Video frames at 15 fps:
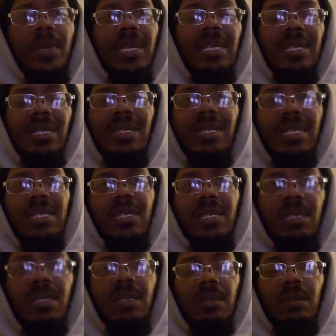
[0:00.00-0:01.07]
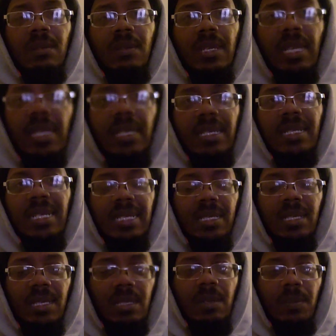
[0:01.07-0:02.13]
But in this
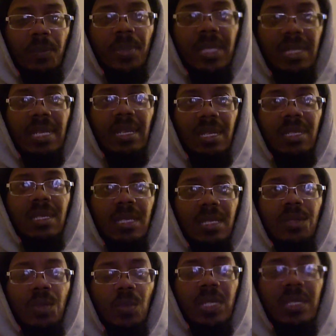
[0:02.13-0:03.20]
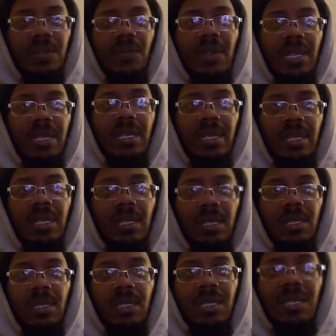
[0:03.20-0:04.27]
particular situation right here,
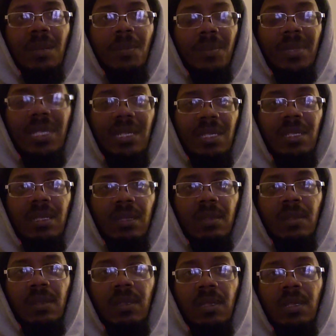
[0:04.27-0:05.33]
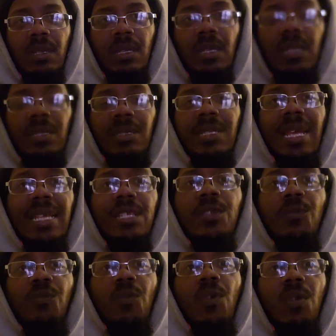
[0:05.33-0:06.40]
to me,
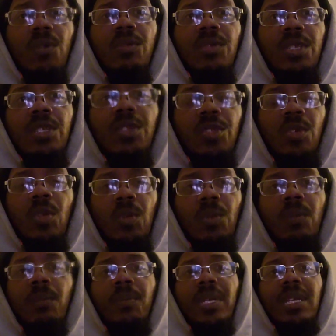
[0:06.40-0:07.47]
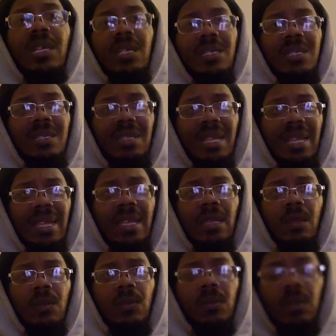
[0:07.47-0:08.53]
that's wrong to do, because
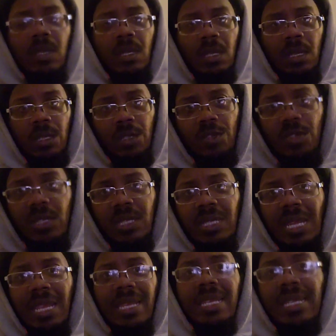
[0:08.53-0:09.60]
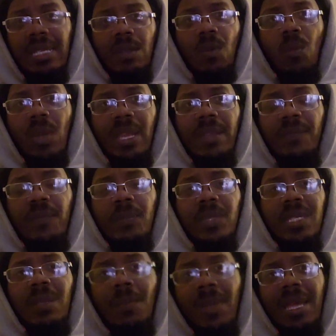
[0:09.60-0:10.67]
now you're taking away from
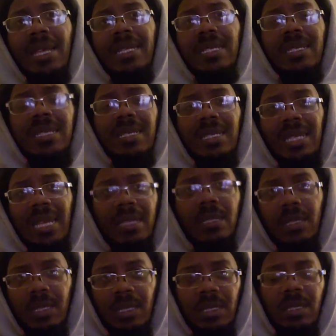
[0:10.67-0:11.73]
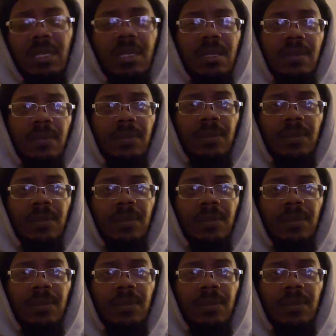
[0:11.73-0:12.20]
somebody's intelligence.